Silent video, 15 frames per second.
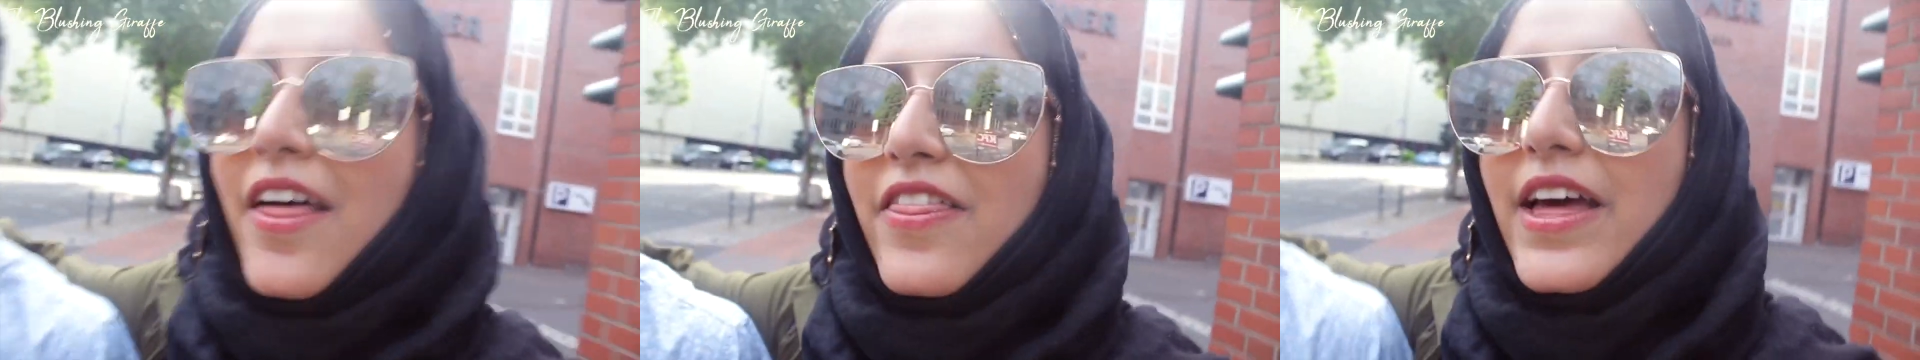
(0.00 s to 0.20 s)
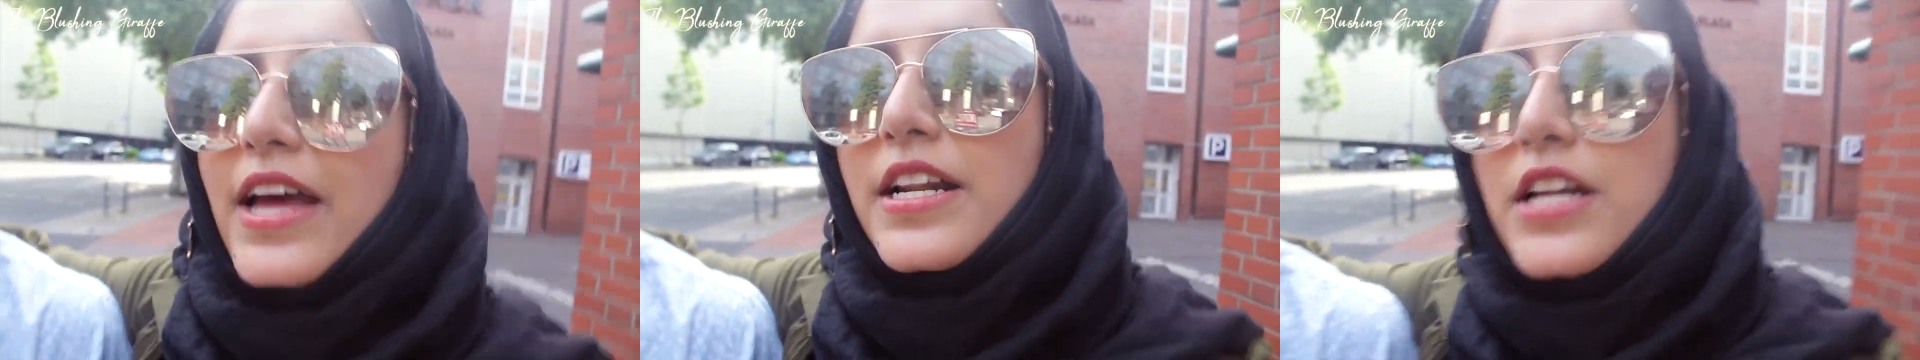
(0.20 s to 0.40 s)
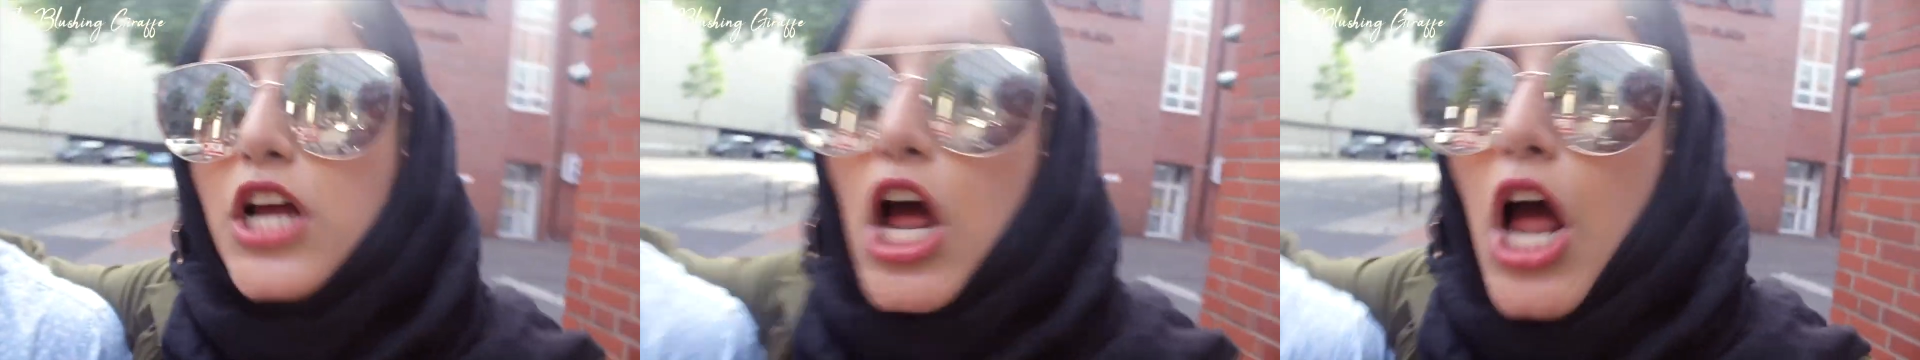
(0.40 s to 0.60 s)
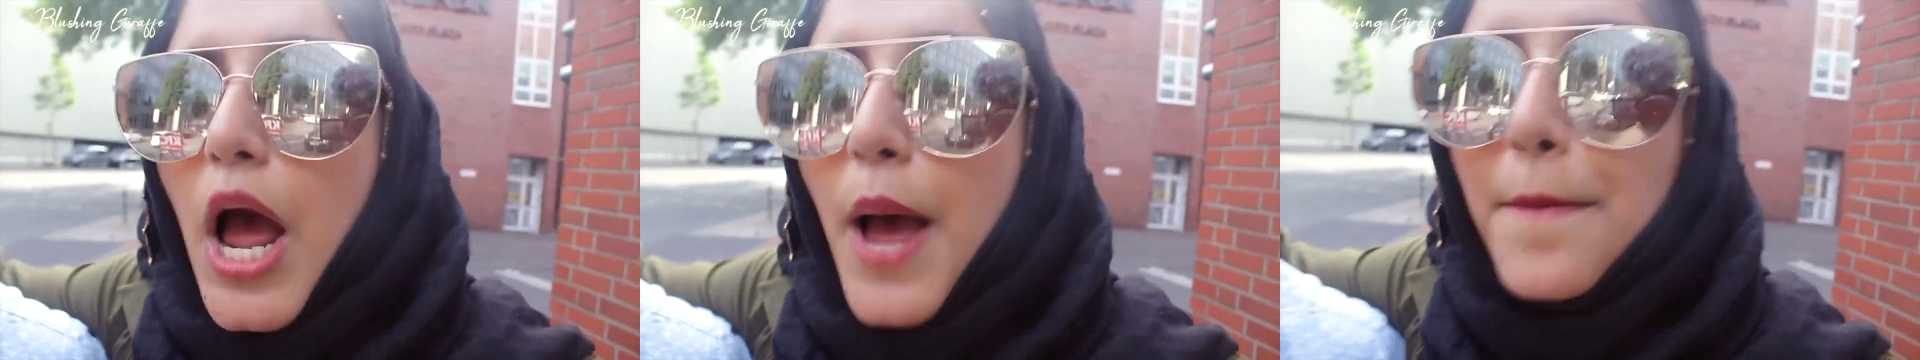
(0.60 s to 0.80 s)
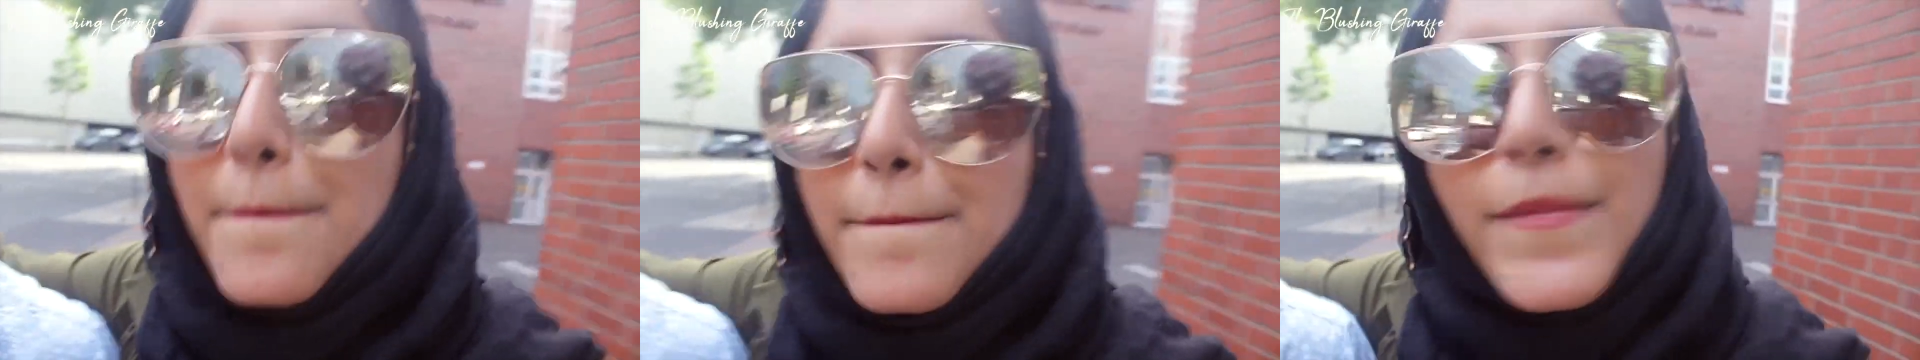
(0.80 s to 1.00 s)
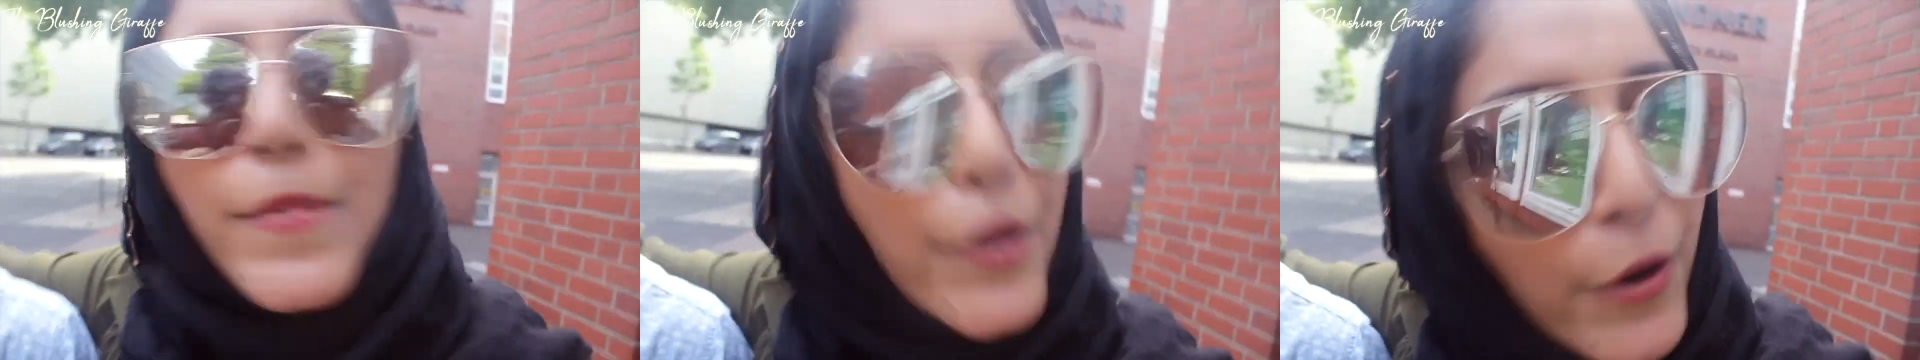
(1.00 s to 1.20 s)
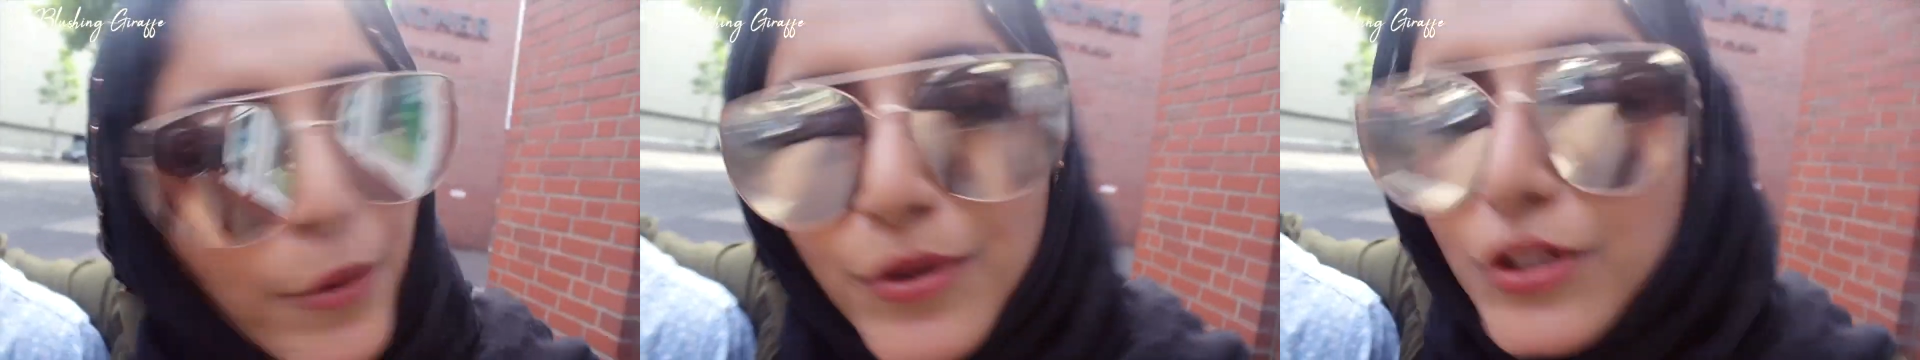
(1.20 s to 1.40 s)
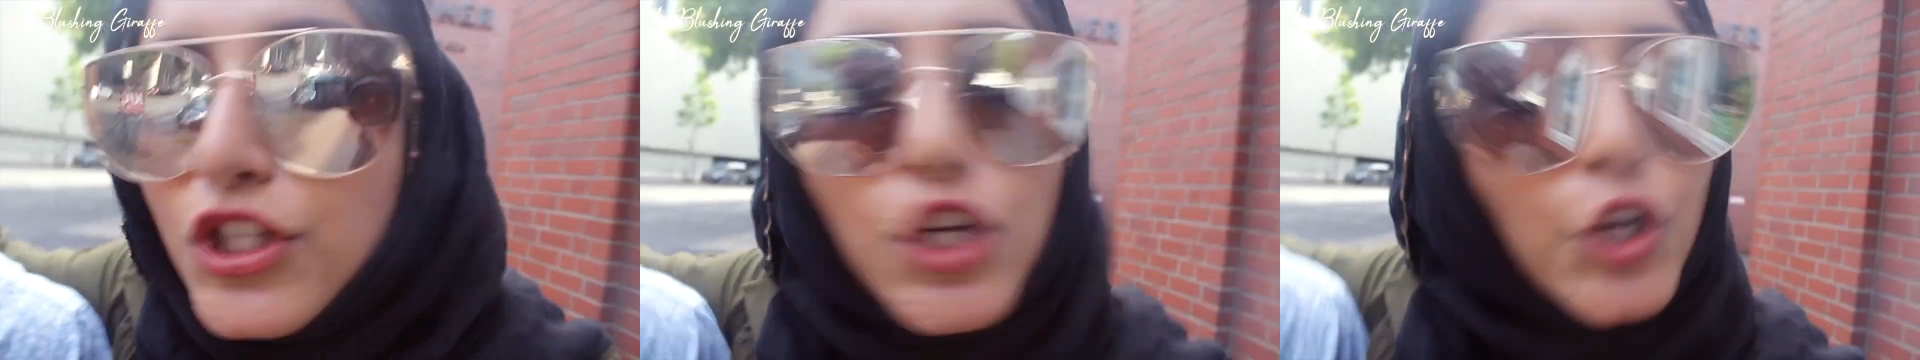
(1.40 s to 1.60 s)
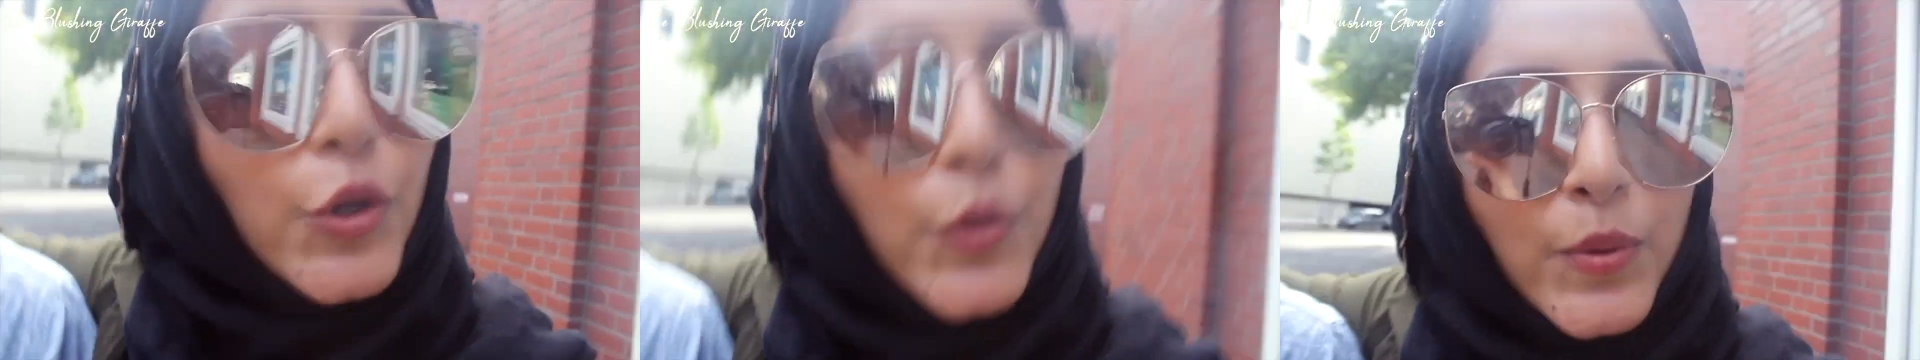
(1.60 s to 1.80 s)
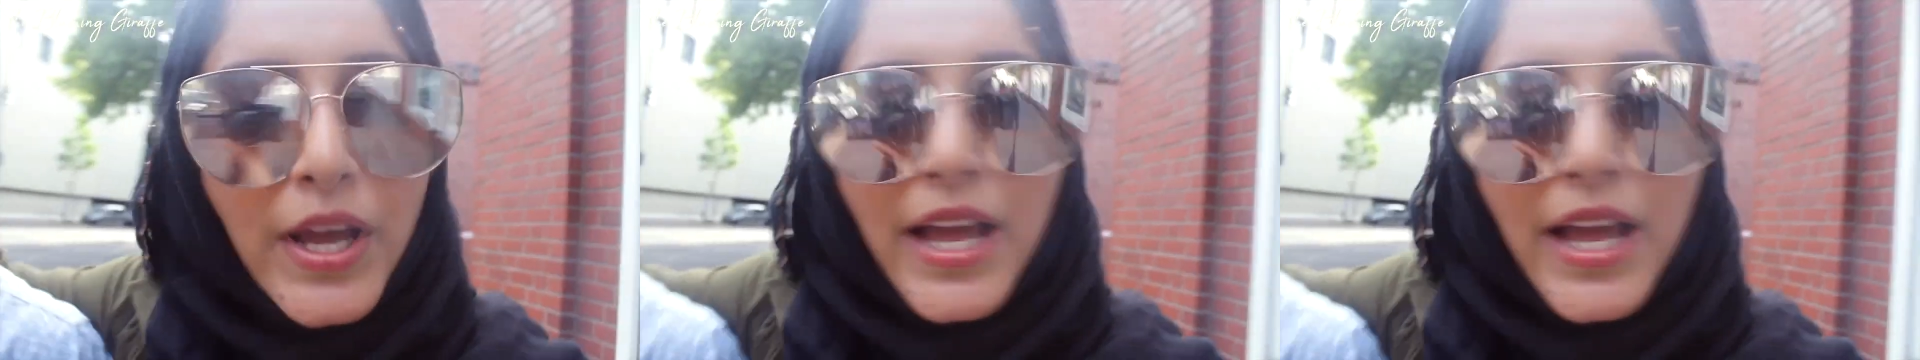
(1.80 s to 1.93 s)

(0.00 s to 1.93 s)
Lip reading: then you know what to do.